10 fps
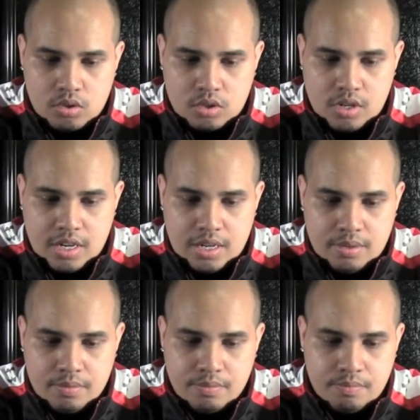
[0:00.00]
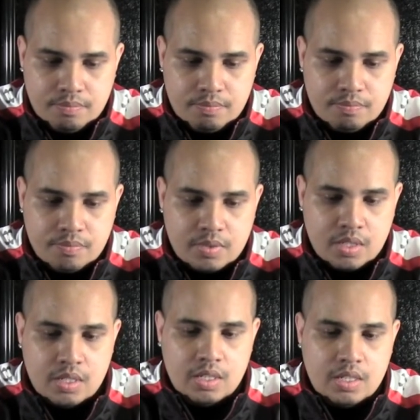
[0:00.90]
screen.
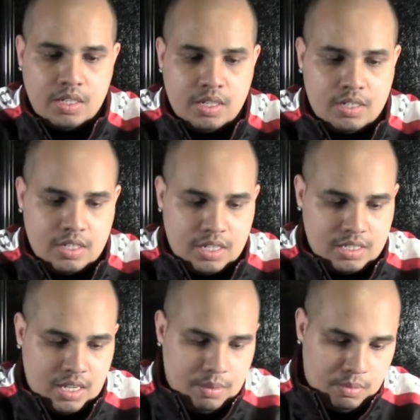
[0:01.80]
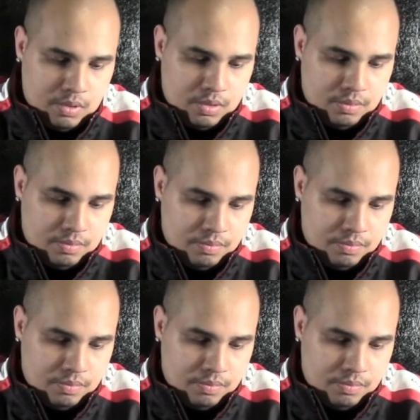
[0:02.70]
Here's an example.